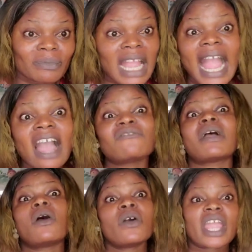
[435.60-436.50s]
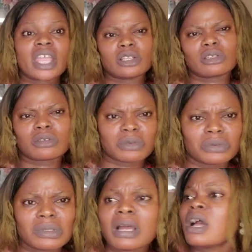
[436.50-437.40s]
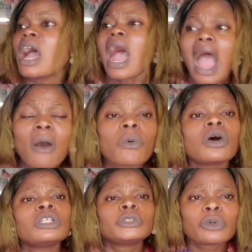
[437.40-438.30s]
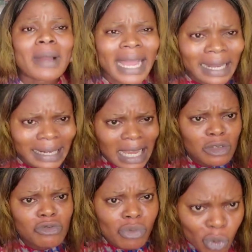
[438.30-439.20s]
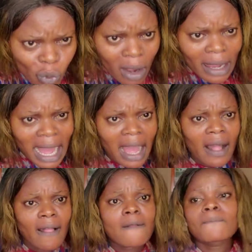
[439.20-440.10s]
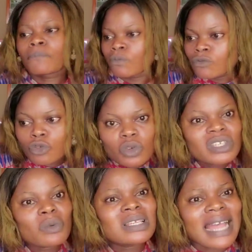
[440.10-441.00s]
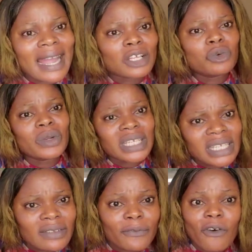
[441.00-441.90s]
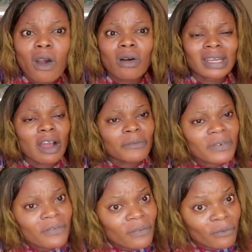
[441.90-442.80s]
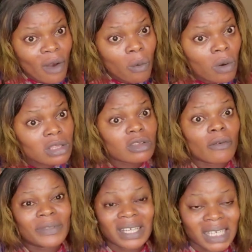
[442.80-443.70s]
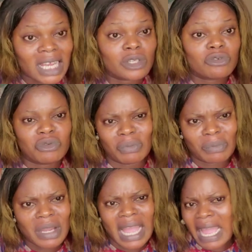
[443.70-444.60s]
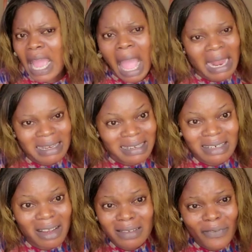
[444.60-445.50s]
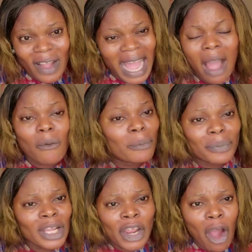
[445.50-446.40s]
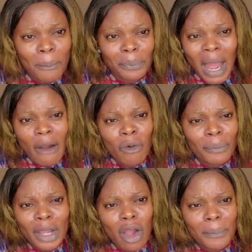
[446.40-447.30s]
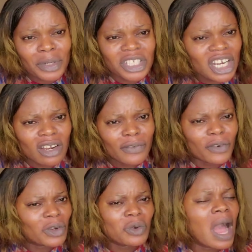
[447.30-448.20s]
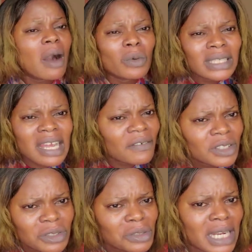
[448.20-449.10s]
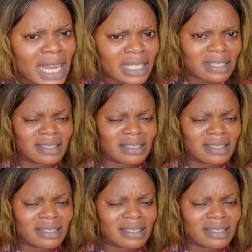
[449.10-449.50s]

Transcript: I have my own kids too. I will only do my classroom work. Do the ones I can do within the four walls of the classroom. Don't forget, I won't bring up your child for you. I will never do that.